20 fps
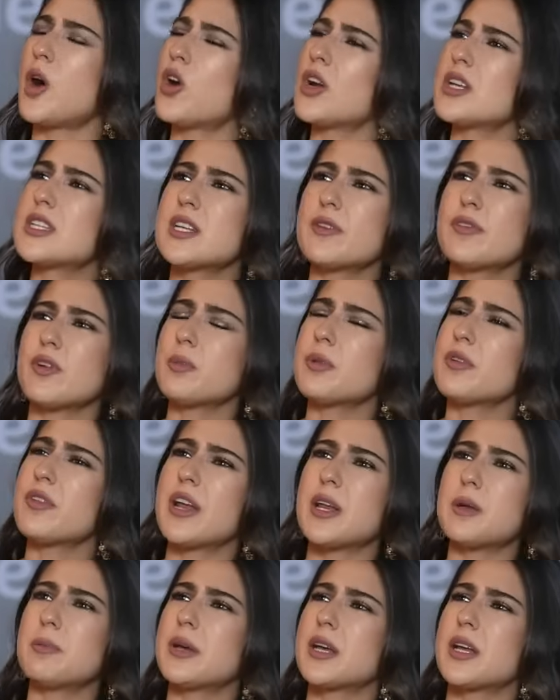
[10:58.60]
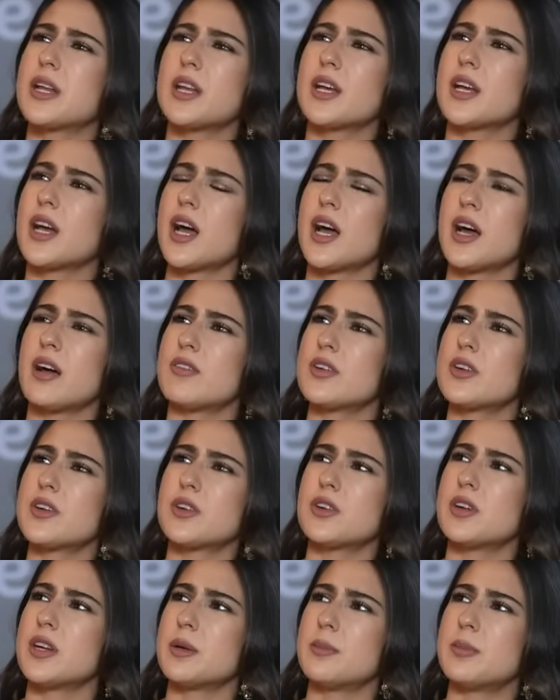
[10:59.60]
Honestly from the very beginning I haven't
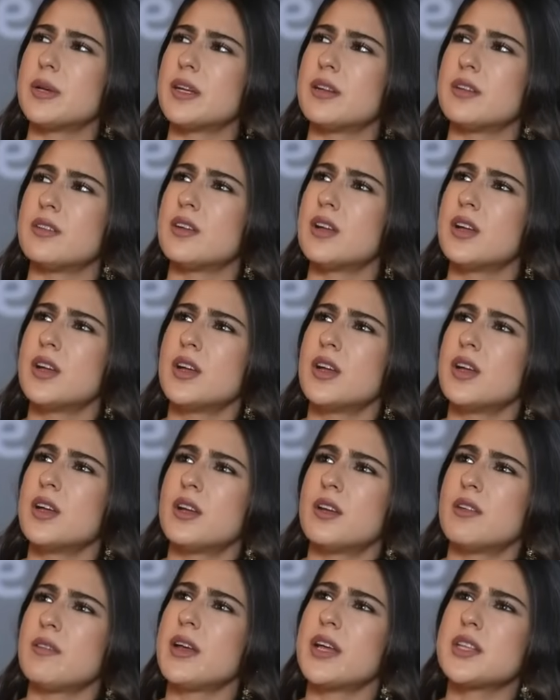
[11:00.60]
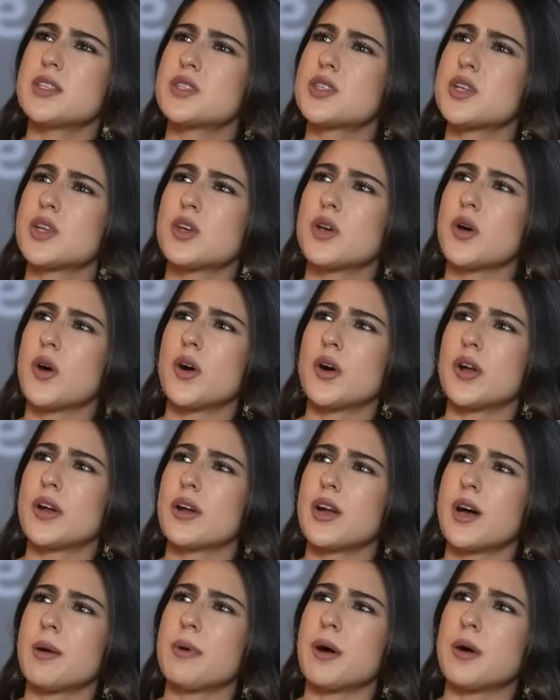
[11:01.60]
really been
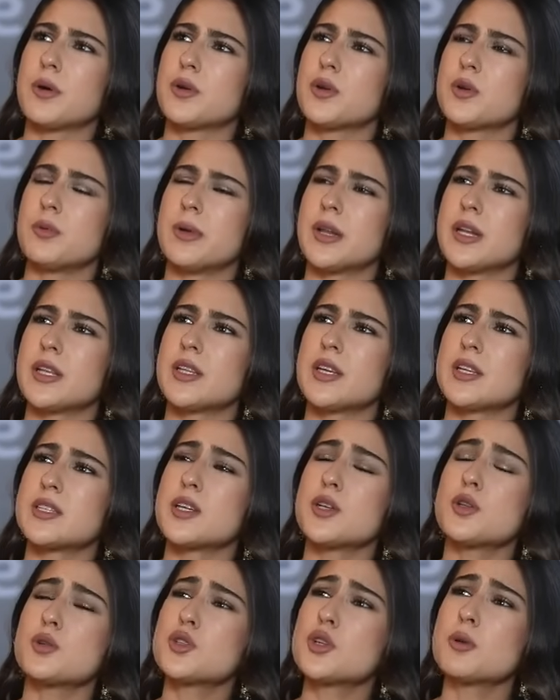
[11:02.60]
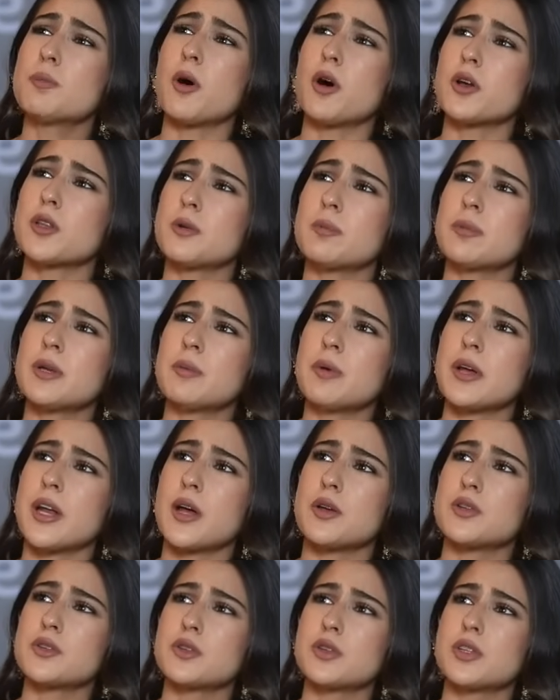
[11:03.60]
insecure about too many things. It used to bother me when
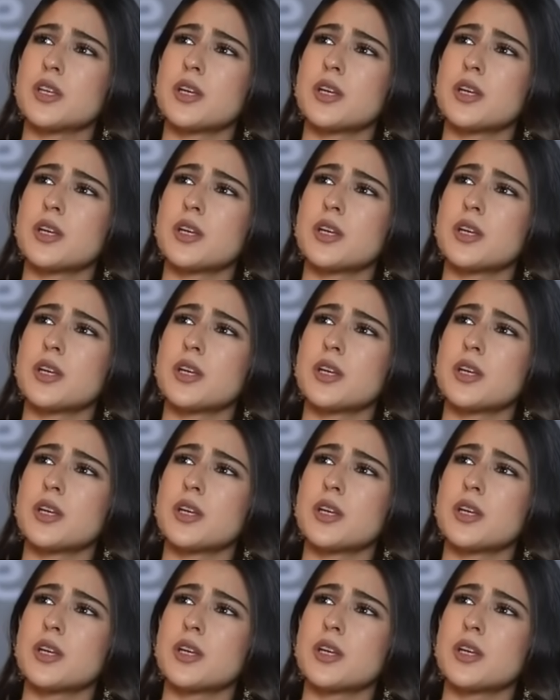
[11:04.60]
I used to